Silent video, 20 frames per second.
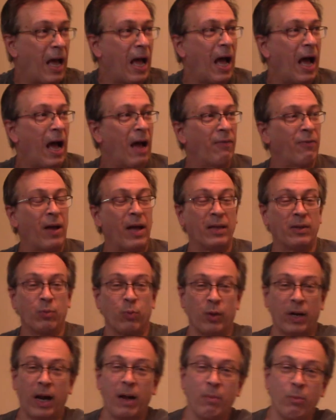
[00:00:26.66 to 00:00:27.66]

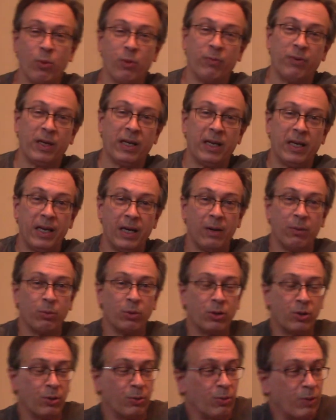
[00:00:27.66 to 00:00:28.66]
When I moved in here, it
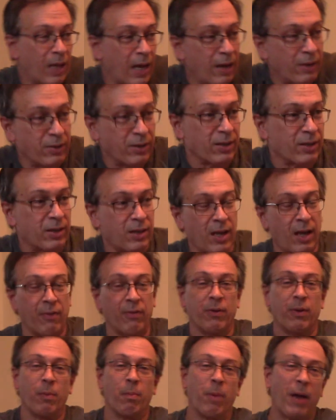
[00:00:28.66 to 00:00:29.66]
was
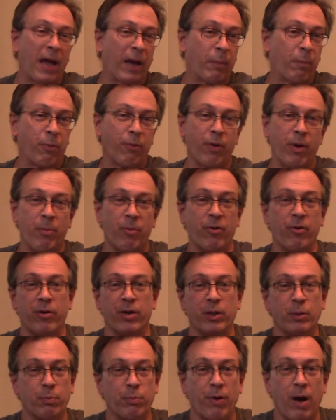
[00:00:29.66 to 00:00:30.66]
2007. The back perimeter of
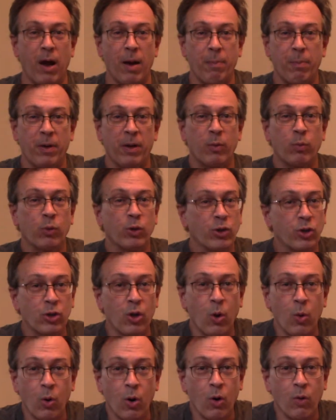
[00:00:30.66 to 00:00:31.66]
this property was
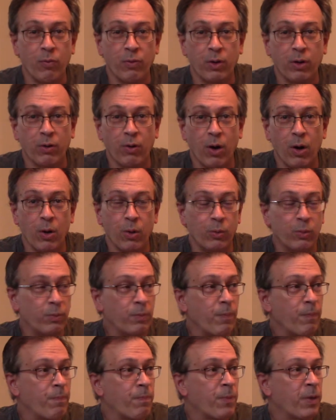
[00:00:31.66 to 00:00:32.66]
so overgrown.
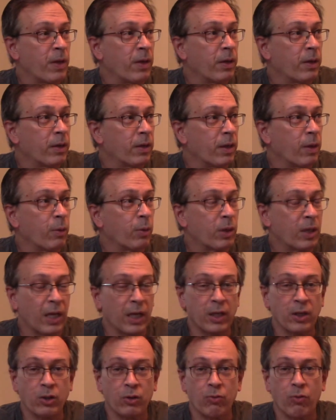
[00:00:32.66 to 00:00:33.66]
There were
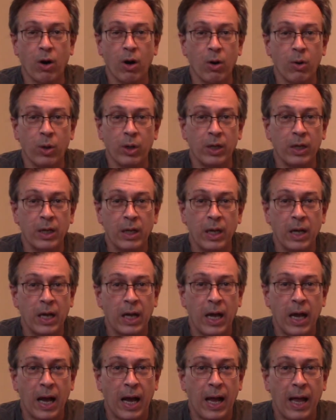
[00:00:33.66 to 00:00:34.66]
things growing.
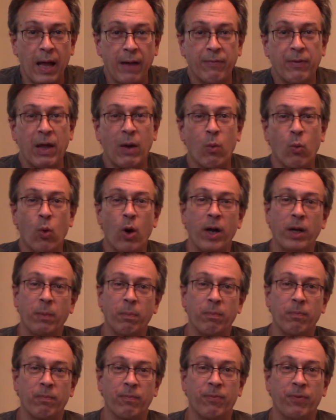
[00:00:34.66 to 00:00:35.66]
I have that white
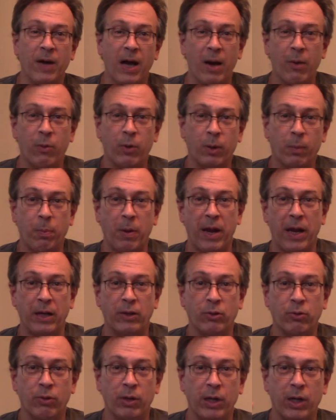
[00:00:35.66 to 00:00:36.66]
flowering pear
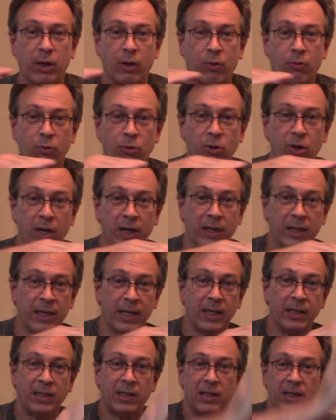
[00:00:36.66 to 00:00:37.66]
tree that grew like
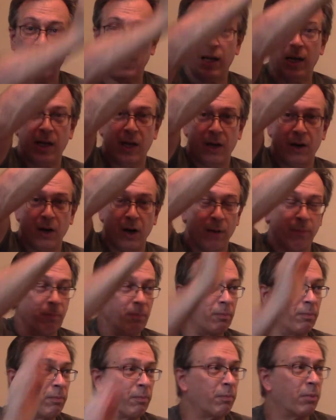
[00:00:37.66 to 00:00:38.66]
this and then up
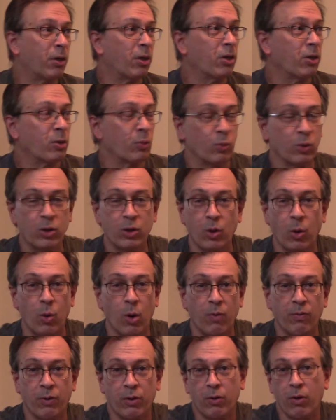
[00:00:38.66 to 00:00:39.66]
because it was so
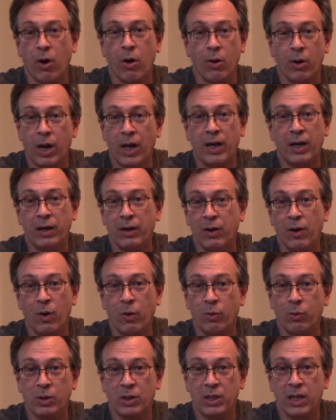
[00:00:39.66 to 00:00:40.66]
overgrown I didn't know
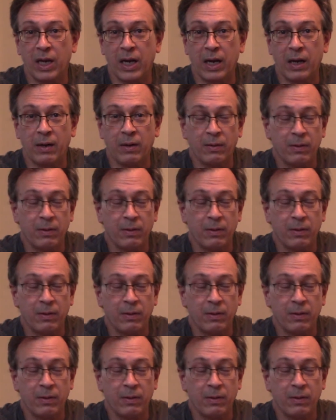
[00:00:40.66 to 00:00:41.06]
it was there.